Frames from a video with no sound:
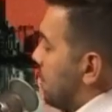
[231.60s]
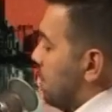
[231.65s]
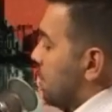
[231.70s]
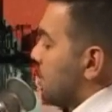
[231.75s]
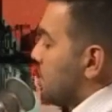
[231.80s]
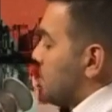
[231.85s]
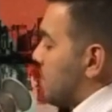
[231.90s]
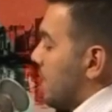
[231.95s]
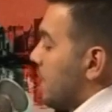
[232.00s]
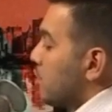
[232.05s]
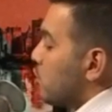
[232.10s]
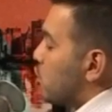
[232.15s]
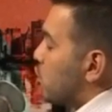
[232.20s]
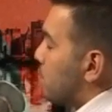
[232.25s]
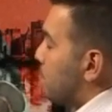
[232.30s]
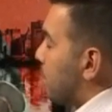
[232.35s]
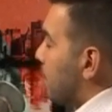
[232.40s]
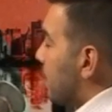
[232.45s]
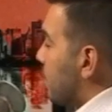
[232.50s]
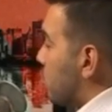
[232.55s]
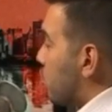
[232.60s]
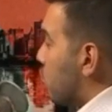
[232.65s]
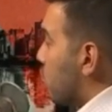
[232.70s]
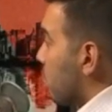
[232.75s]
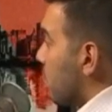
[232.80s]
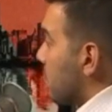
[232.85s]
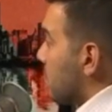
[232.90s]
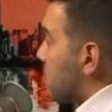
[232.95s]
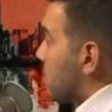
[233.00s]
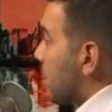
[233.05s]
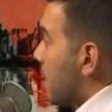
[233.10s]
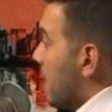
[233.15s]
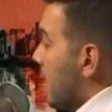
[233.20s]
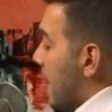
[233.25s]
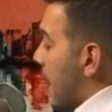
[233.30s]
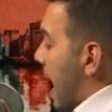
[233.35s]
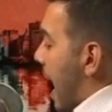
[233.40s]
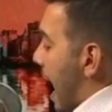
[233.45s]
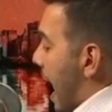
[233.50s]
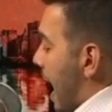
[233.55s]
because his splits, Chris,
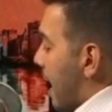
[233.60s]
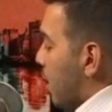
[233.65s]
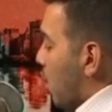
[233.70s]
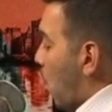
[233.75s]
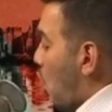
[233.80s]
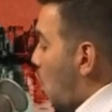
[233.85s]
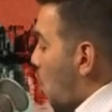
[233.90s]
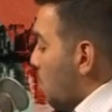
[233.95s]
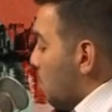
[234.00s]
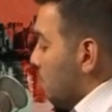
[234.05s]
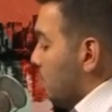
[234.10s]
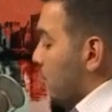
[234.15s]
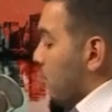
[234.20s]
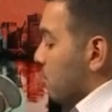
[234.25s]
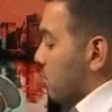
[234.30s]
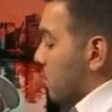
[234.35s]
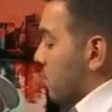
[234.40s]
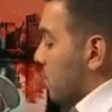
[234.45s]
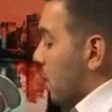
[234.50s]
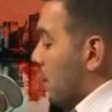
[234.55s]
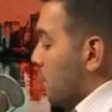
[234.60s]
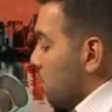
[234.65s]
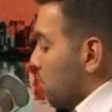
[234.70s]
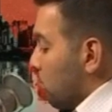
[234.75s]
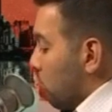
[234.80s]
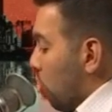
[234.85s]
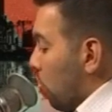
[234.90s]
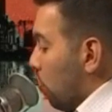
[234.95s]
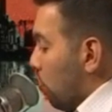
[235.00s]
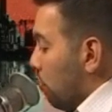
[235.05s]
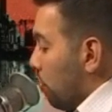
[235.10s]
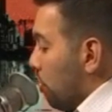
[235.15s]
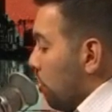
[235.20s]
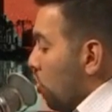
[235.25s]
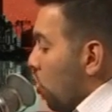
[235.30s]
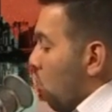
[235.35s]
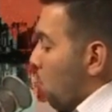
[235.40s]
at home versus on the road,